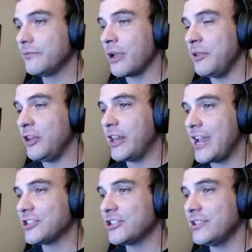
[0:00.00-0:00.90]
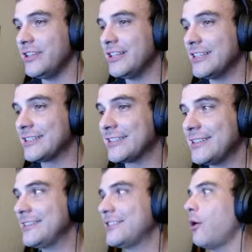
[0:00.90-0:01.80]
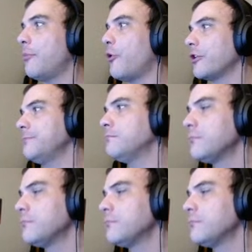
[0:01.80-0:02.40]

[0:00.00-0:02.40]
Communication is so important.